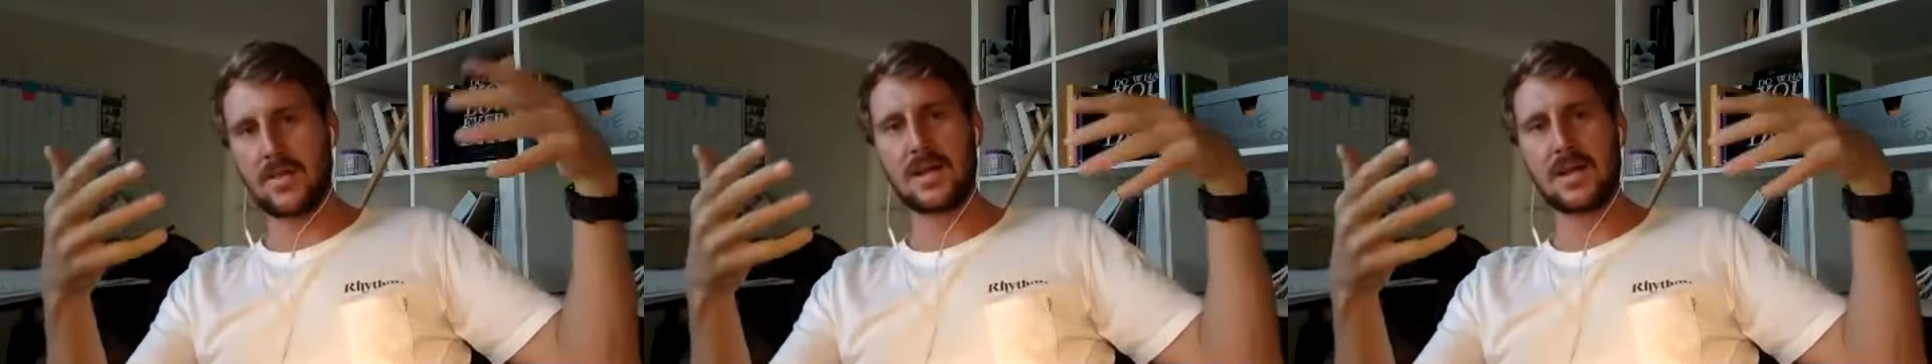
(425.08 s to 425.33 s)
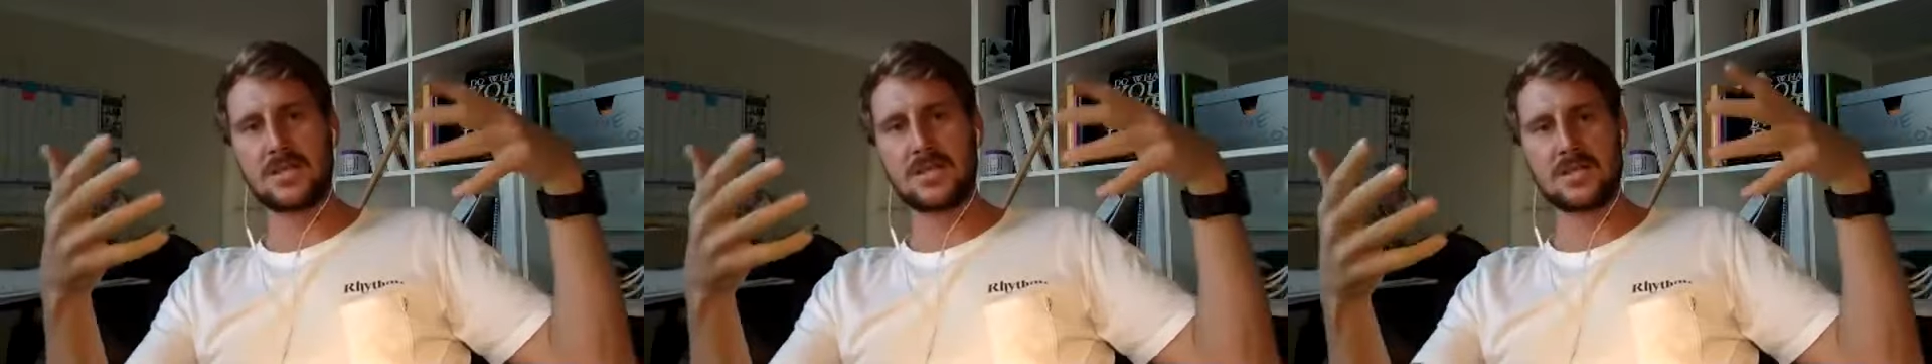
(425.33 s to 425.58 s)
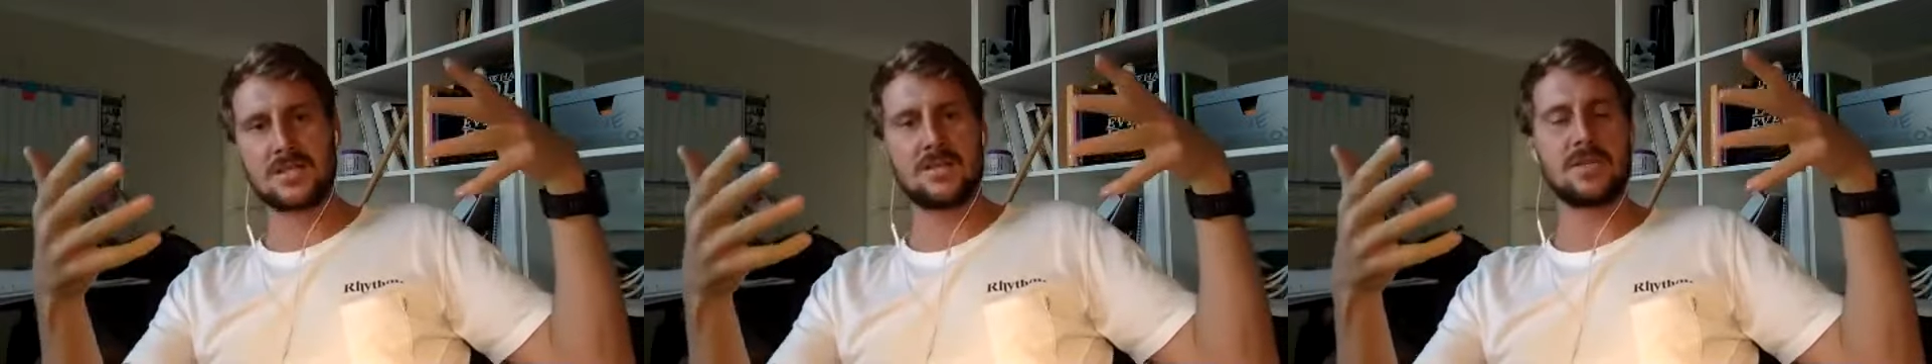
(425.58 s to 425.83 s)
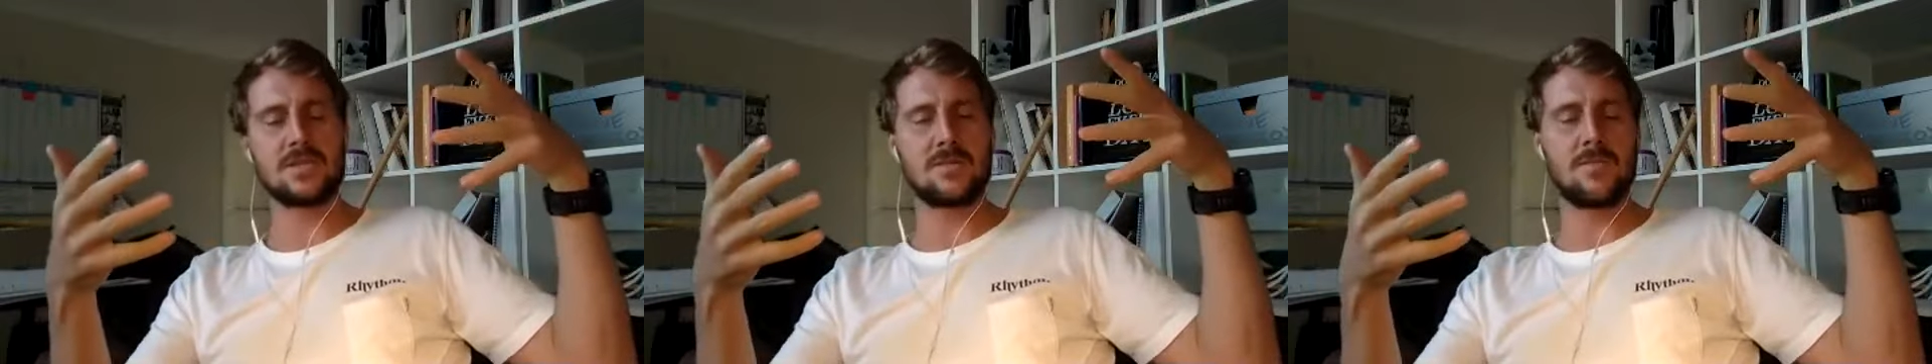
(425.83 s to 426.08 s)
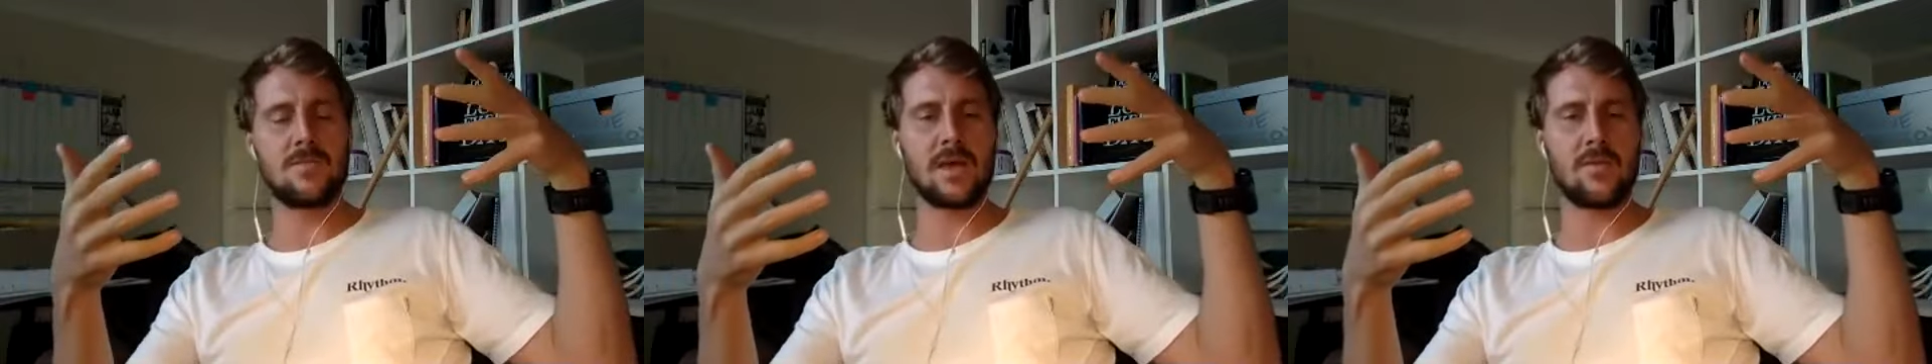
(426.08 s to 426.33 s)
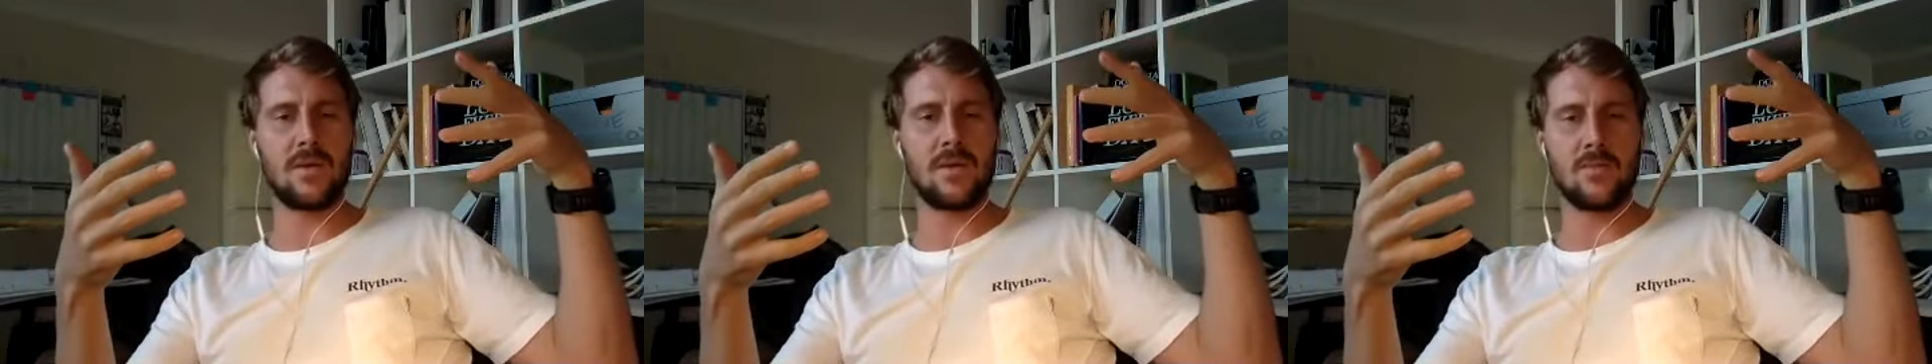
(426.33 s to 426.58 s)
that, just to
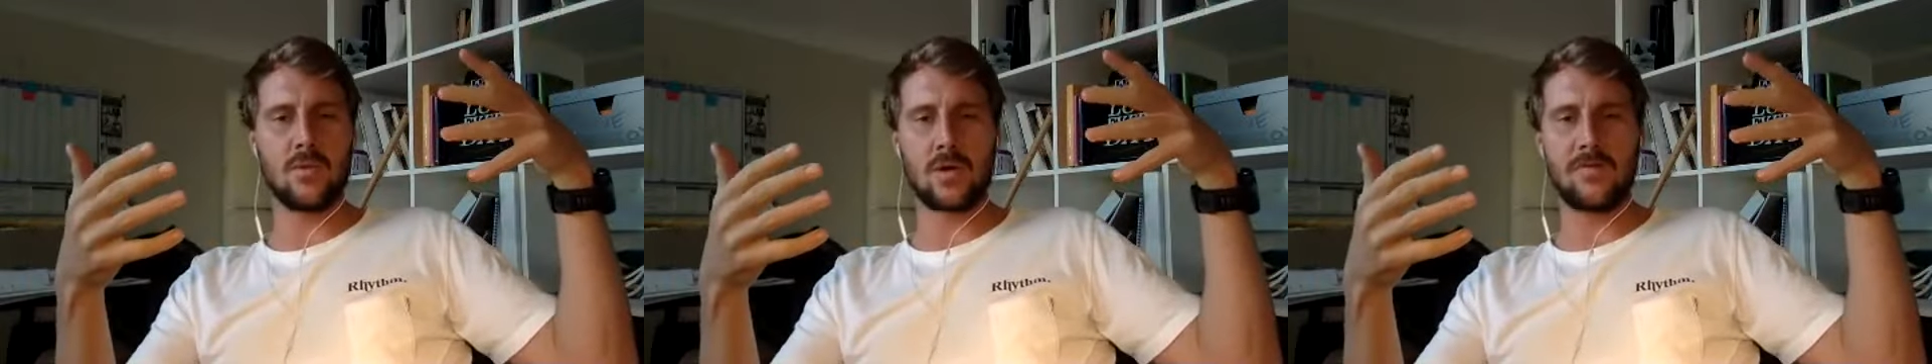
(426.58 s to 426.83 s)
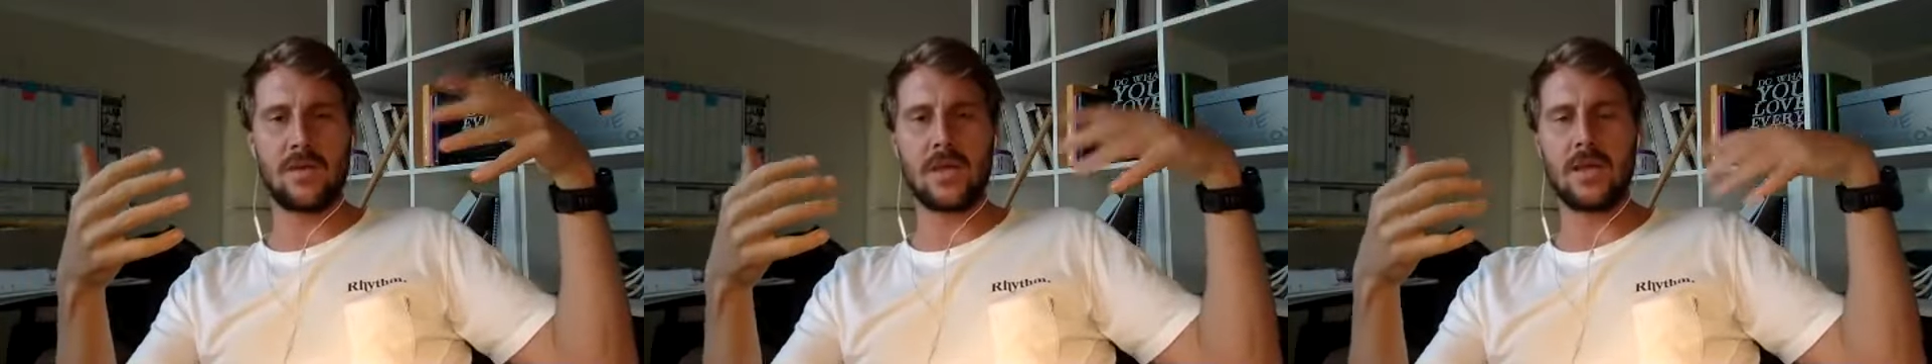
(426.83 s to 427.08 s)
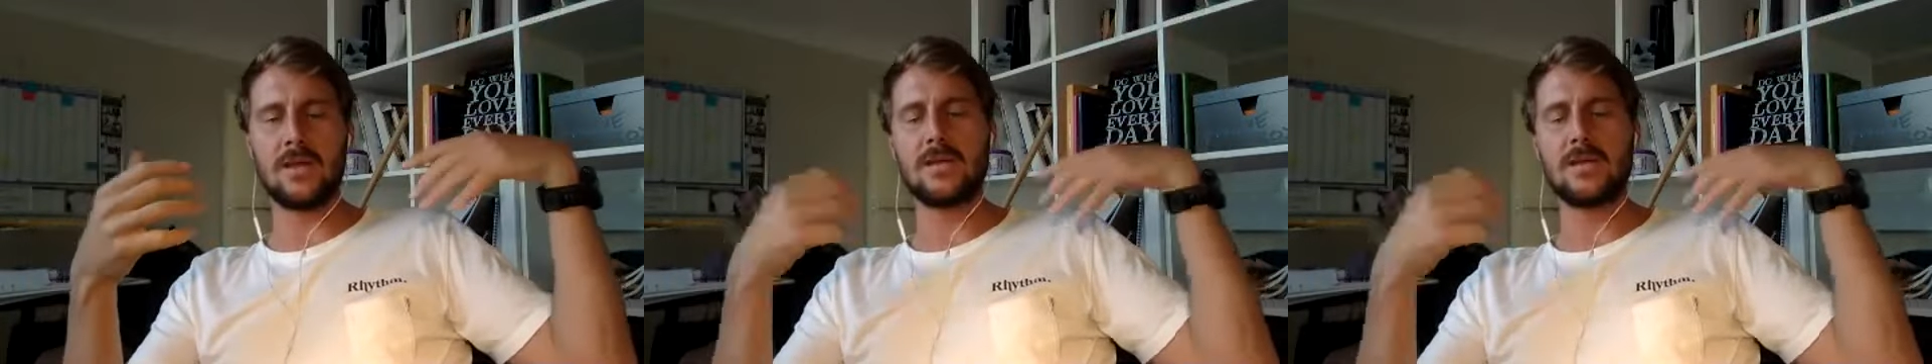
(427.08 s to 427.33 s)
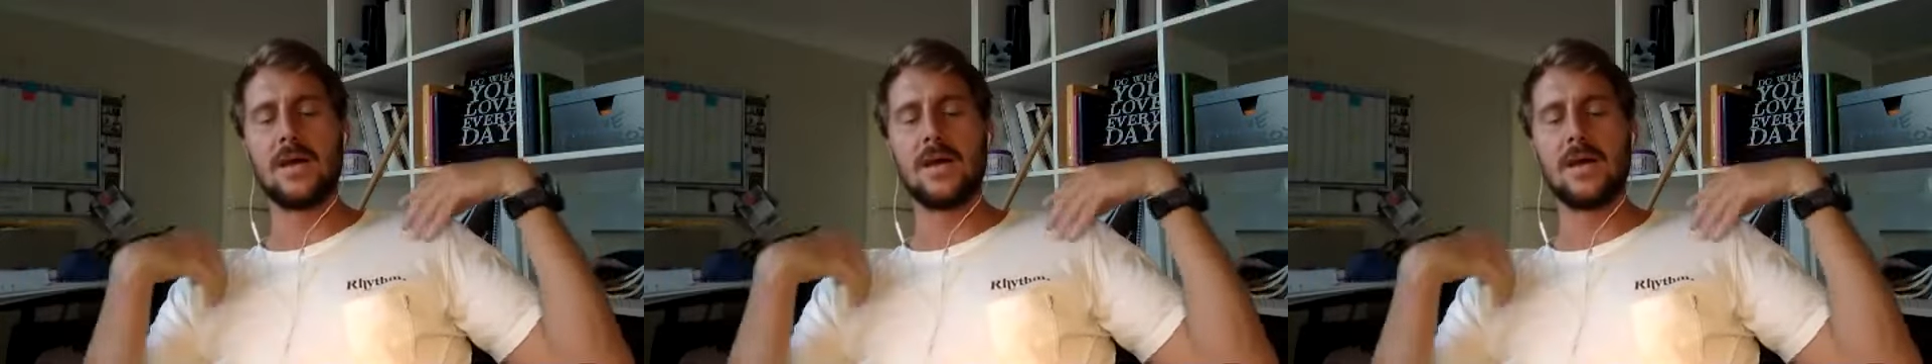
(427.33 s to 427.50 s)
make it a bit more convenient.